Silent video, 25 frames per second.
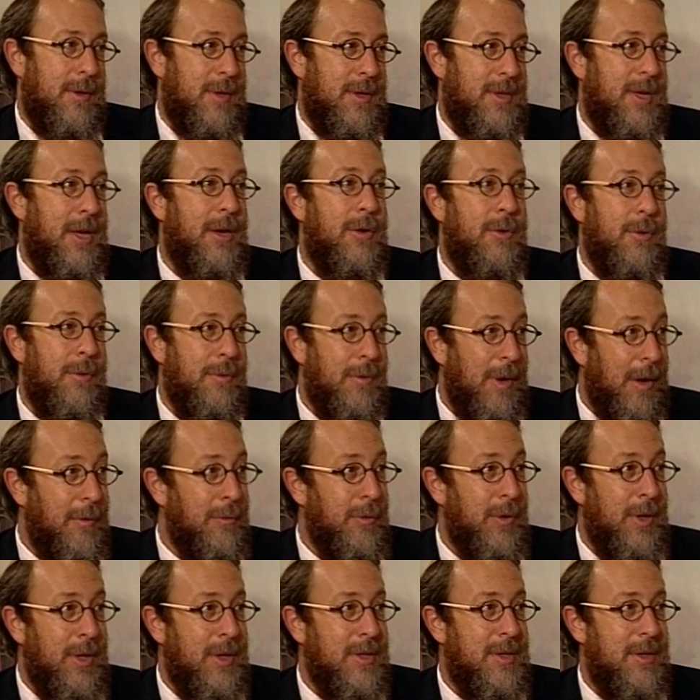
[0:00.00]
center of
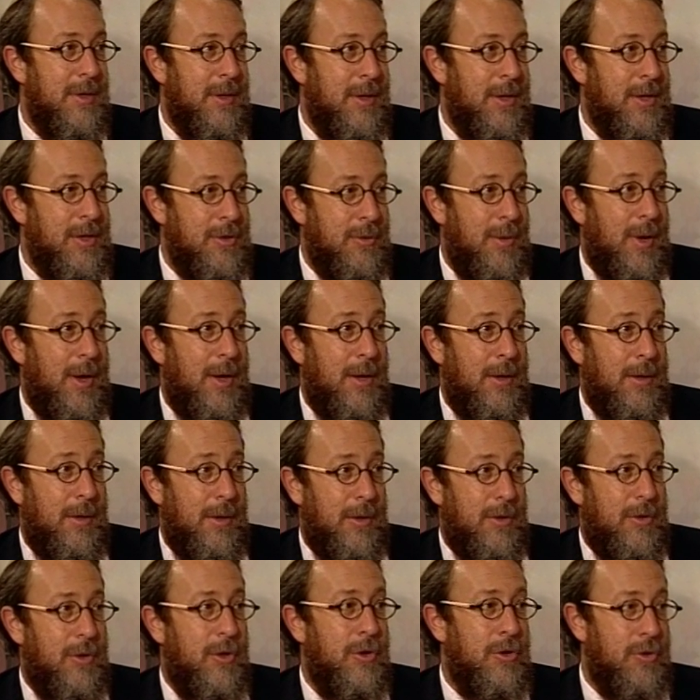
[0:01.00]
governance in Israel
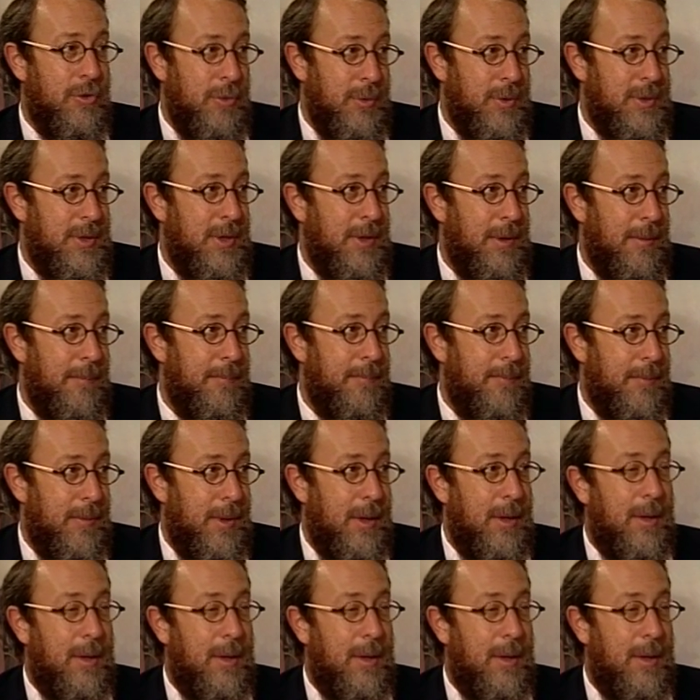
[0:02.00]
to Jerusalem.